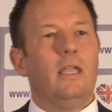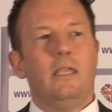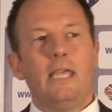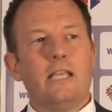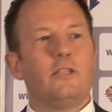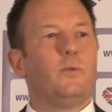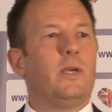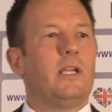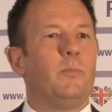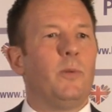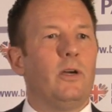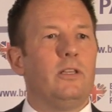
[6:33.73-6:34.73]
Yes, we
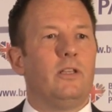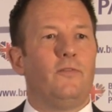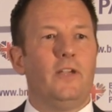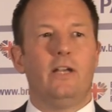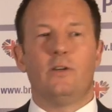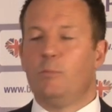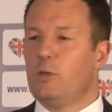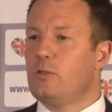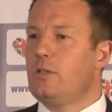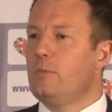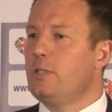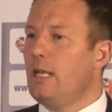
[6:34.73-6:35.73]
can point the finger at
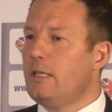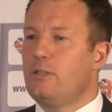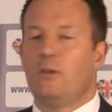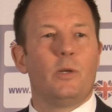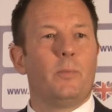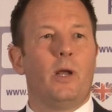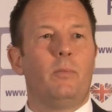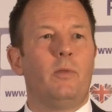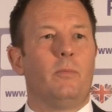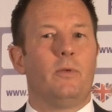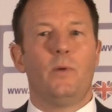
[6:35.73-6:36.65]
Muslims. That's not a problem.